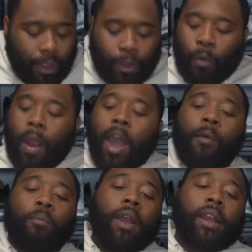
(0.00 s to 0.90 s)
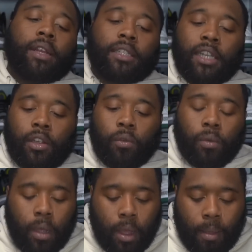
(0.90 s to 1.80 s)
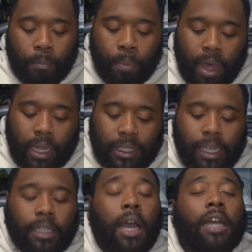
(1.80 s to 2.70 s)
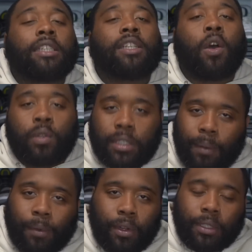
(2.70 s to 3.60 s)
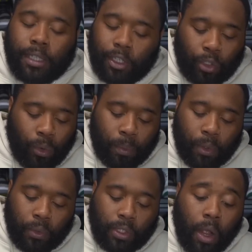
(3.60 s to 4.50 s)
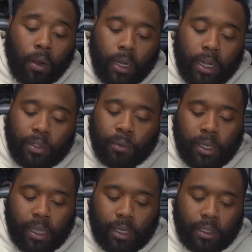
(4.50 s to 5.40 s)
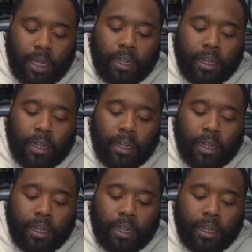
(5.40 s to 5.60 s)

groundbreaking to you. But these are so similar to the True Blues, y'all, that it's ridiculous.